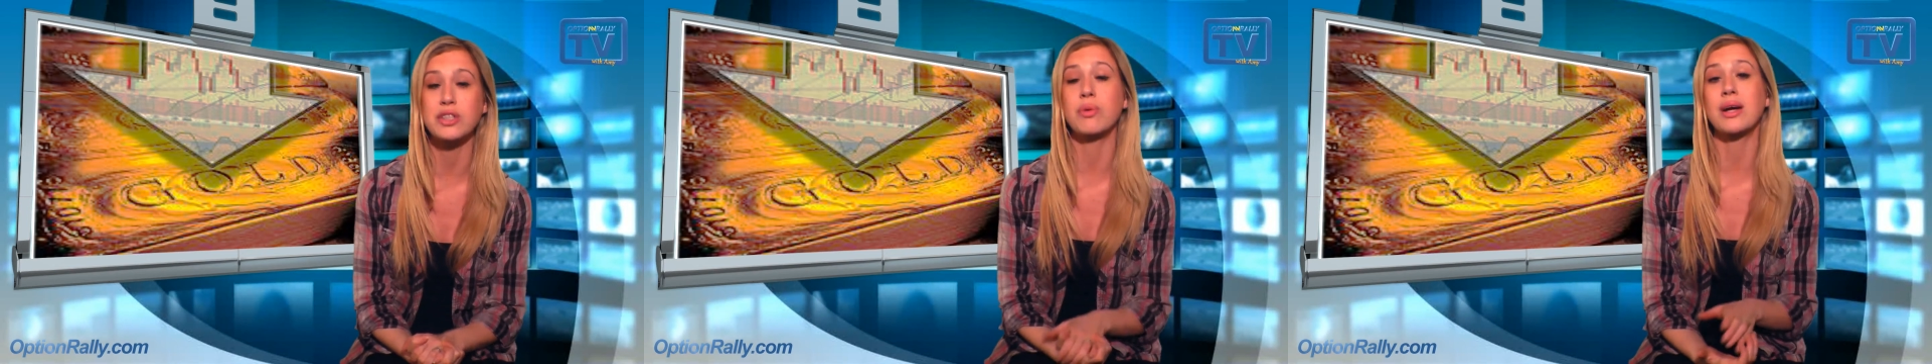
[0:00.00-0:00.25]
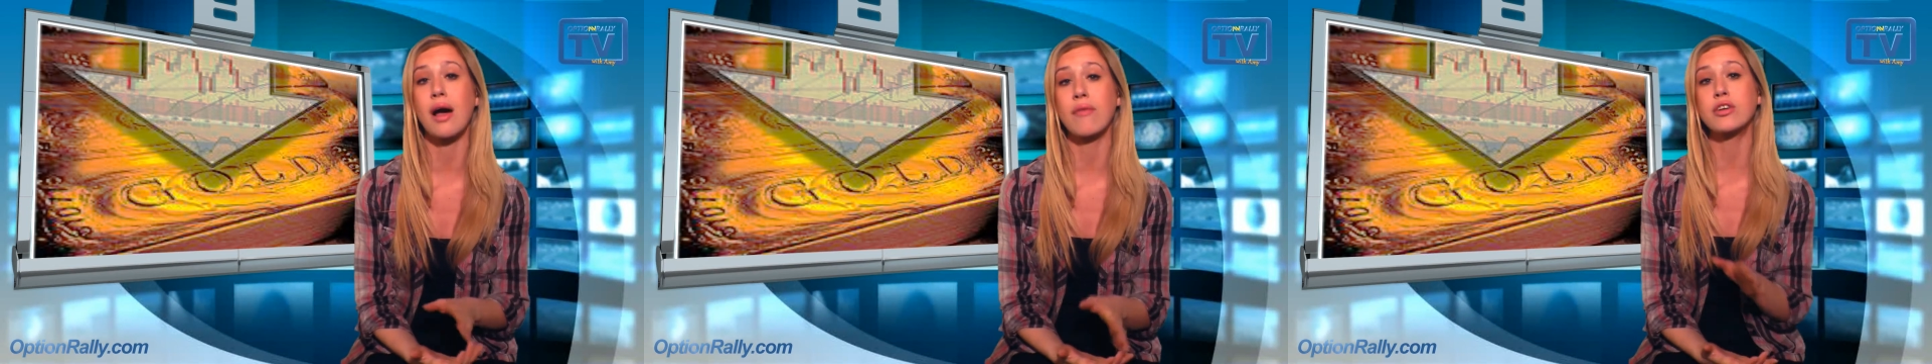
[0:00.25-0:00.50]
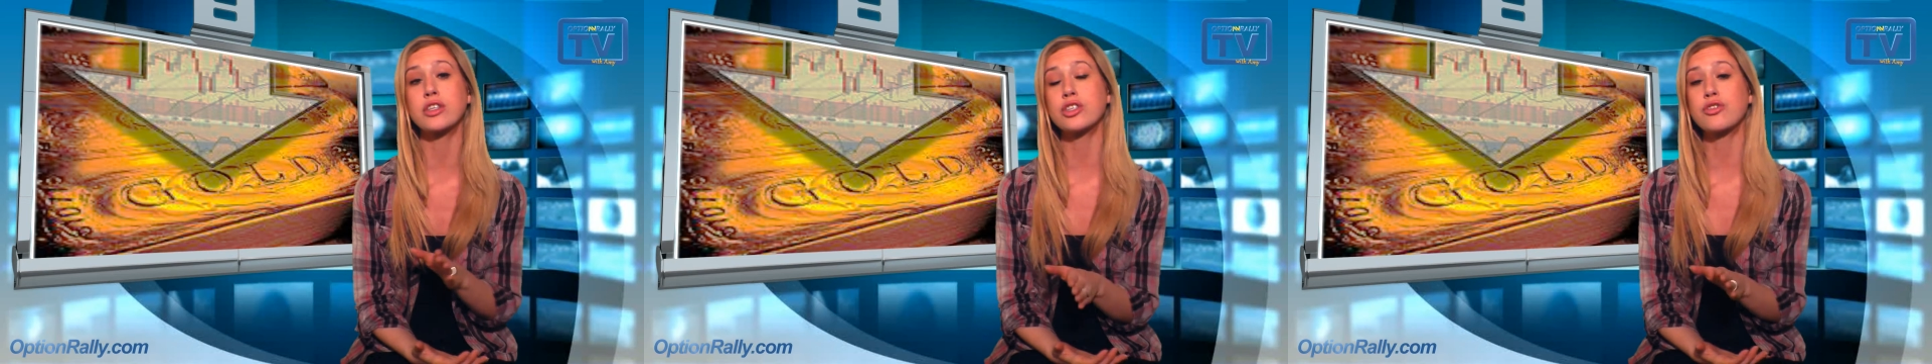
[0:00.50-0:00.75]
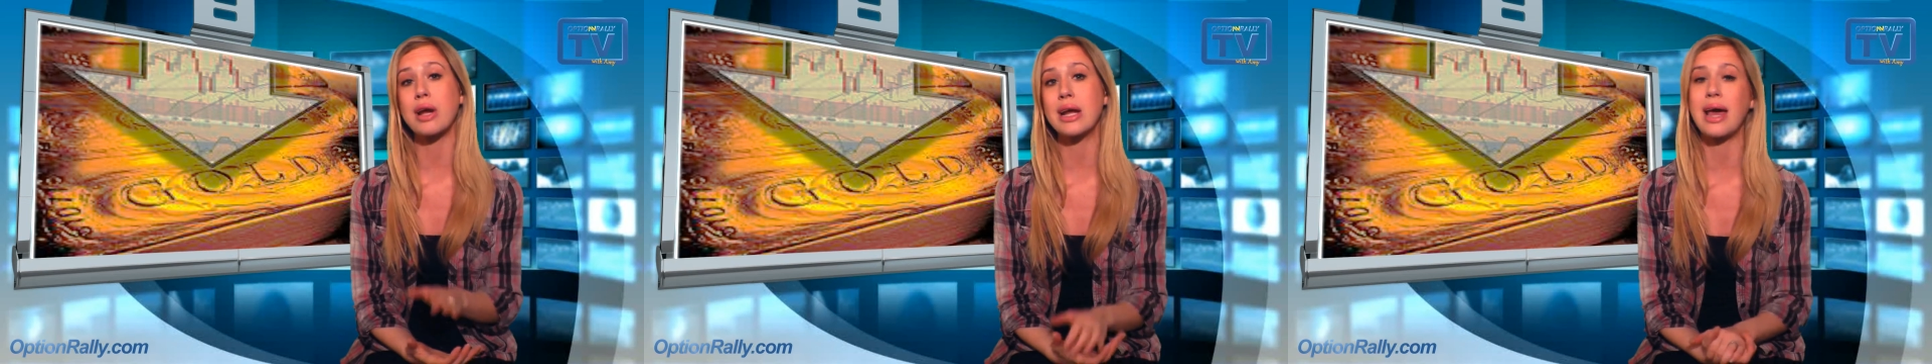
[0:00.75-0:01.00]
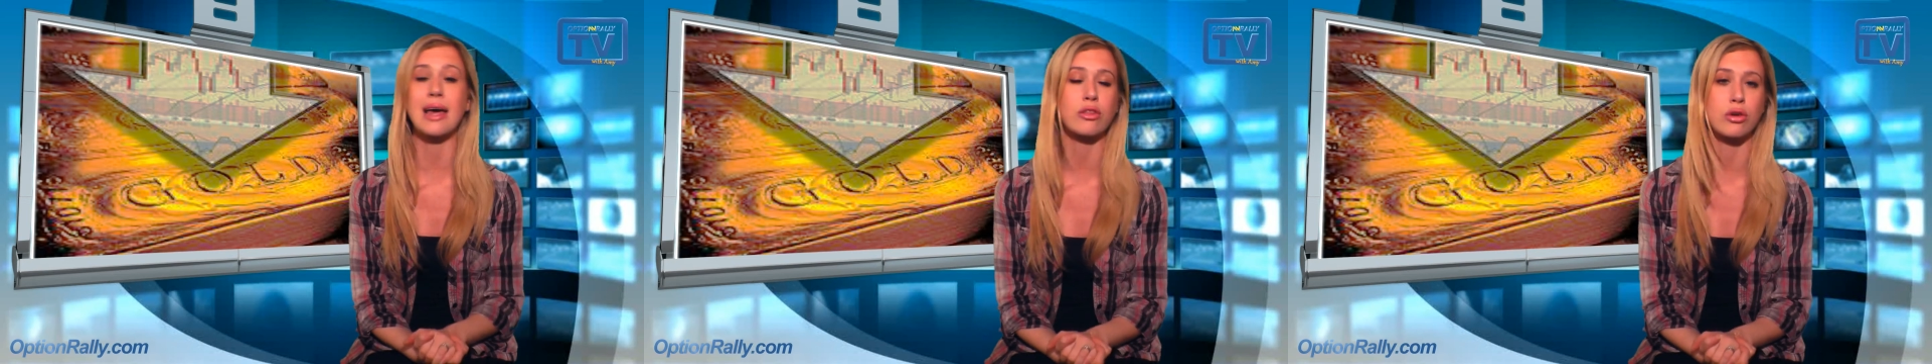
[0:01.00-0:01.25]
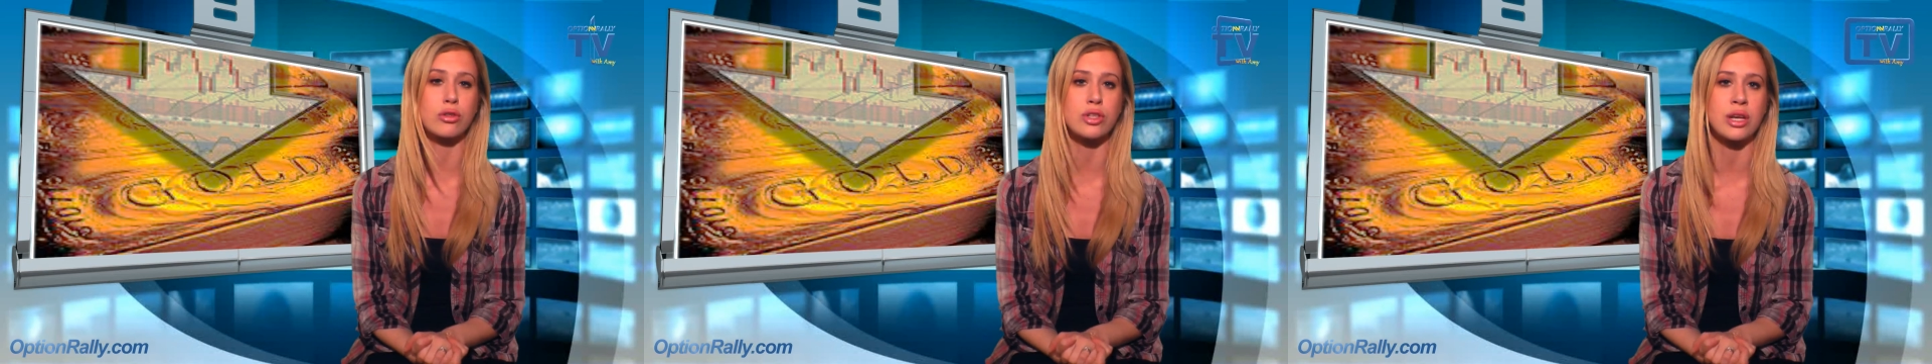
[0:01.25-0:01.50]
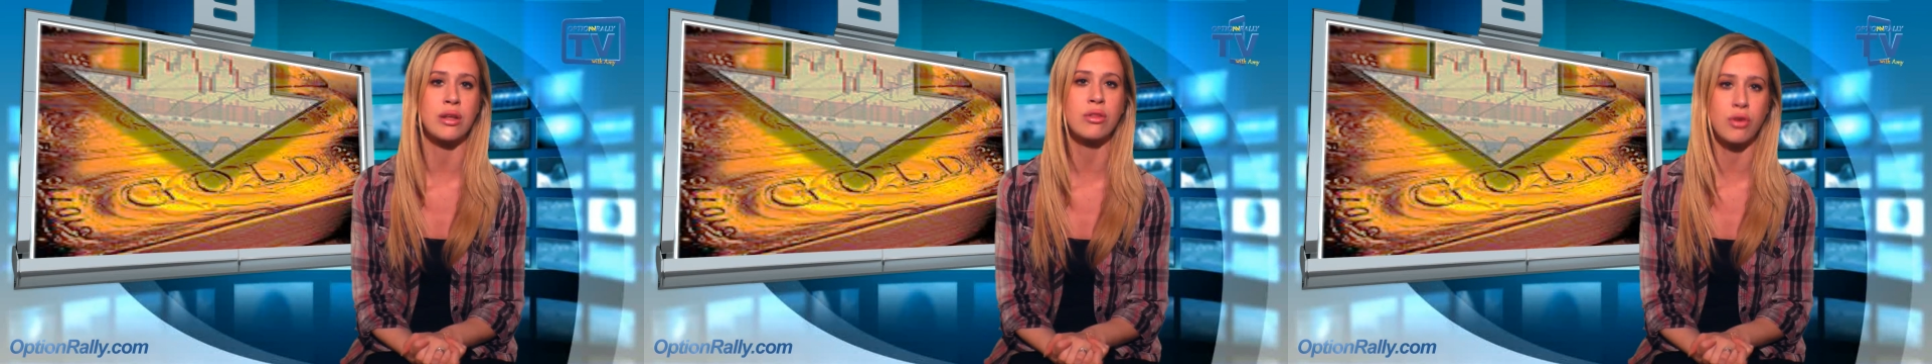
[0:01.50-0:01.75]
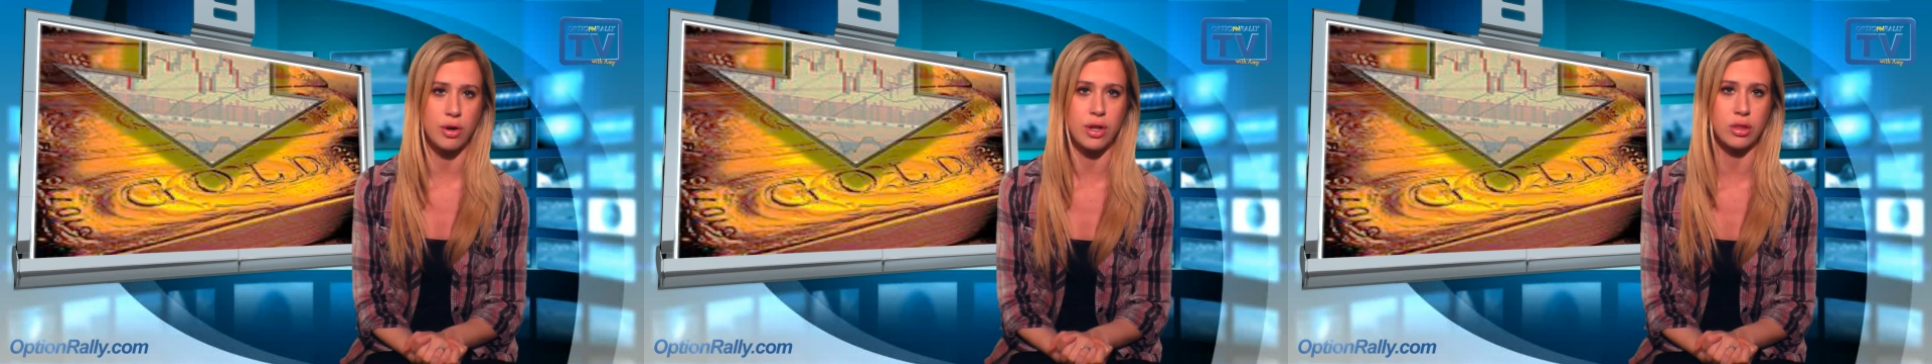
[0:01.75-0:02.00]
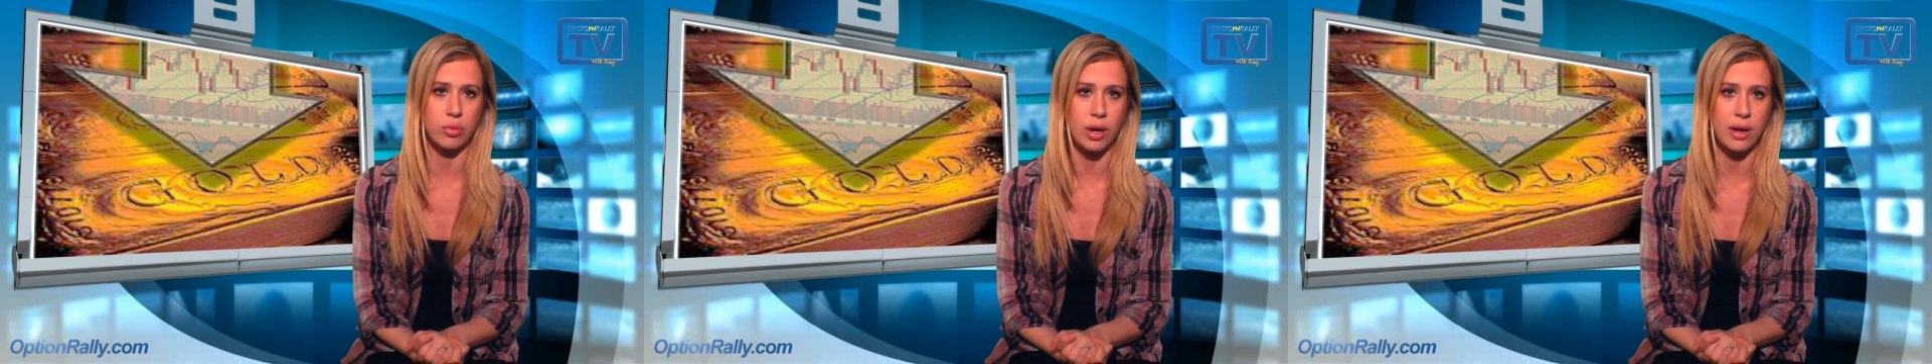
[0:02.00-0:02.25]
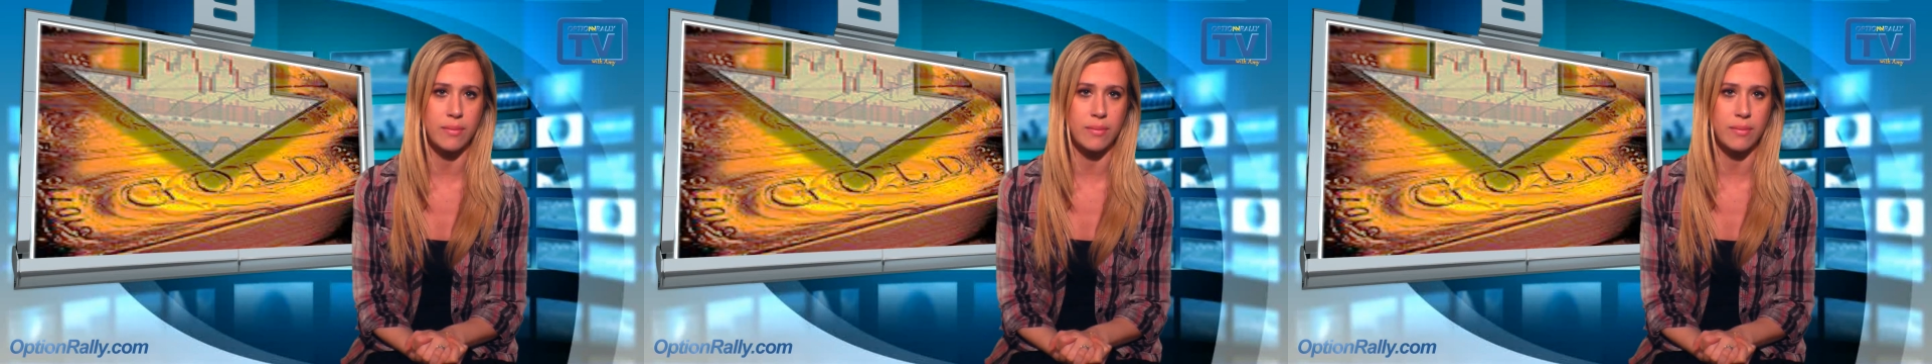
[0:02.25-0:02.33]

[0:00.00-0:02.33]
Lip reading: to recover to trade at $13.33.